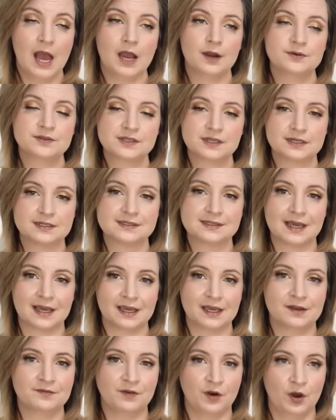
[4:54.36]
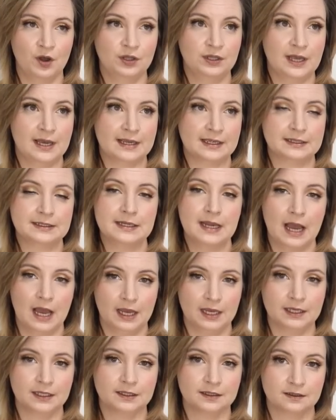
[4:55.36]
I was gonna say if all like
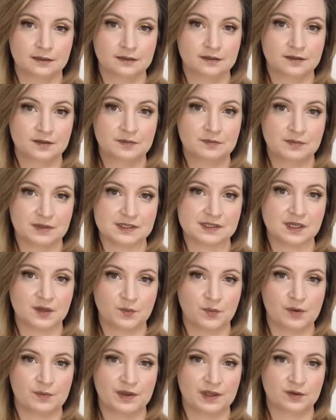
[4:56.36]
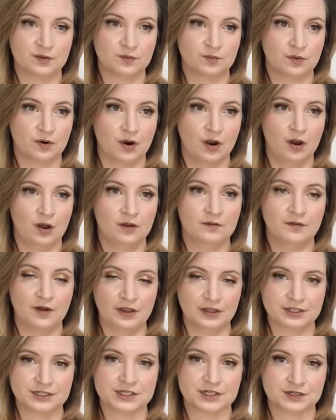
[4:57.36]
nine missing women were all
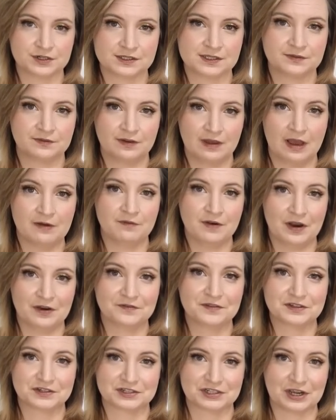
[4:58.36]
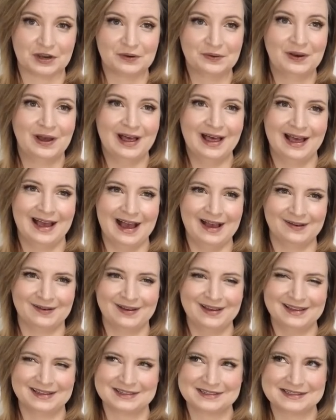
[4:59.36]
volunteers of, of the show,
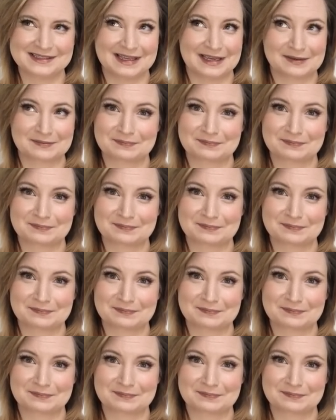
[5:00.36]
it's